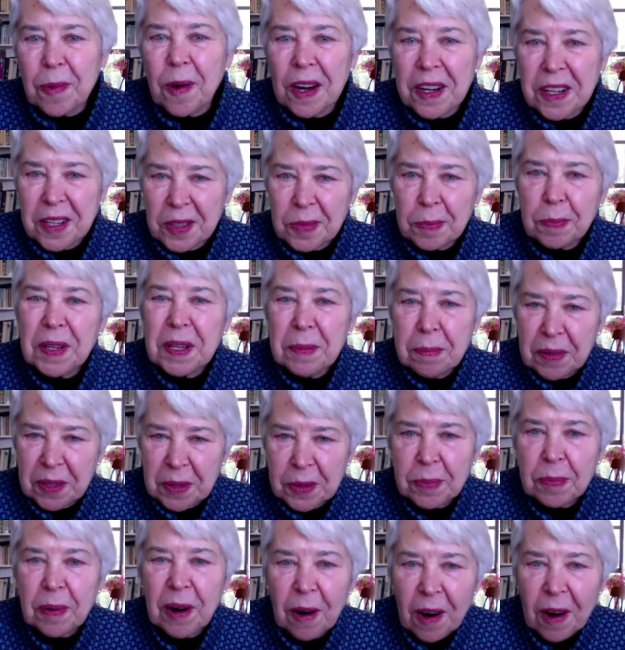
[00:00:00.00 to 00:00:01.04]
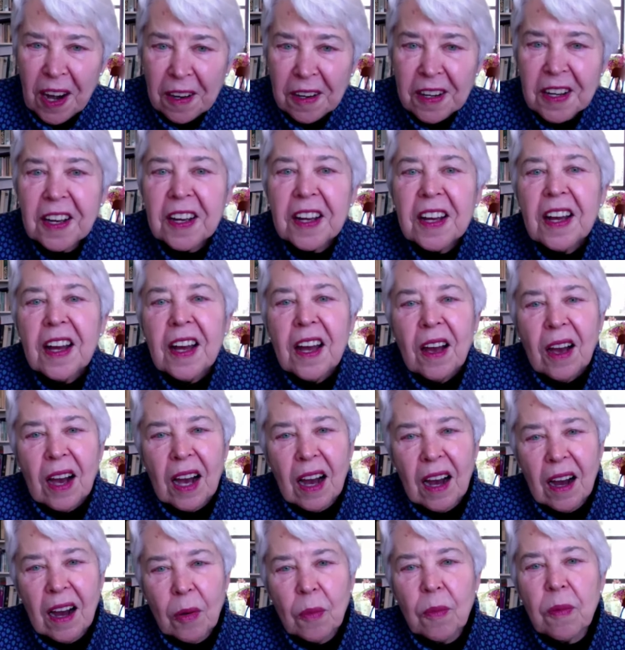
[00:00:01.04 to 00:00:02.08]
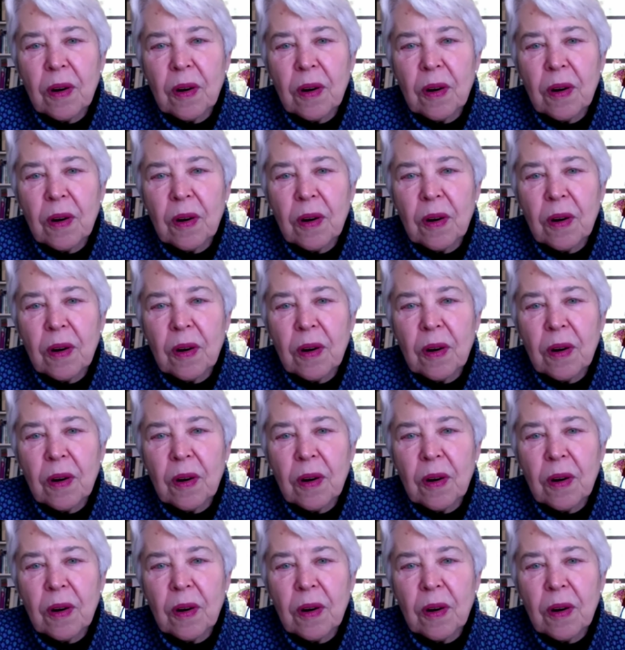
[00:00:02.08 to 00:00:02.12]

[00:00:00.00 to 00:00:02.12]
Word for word: One is People's Park, uh,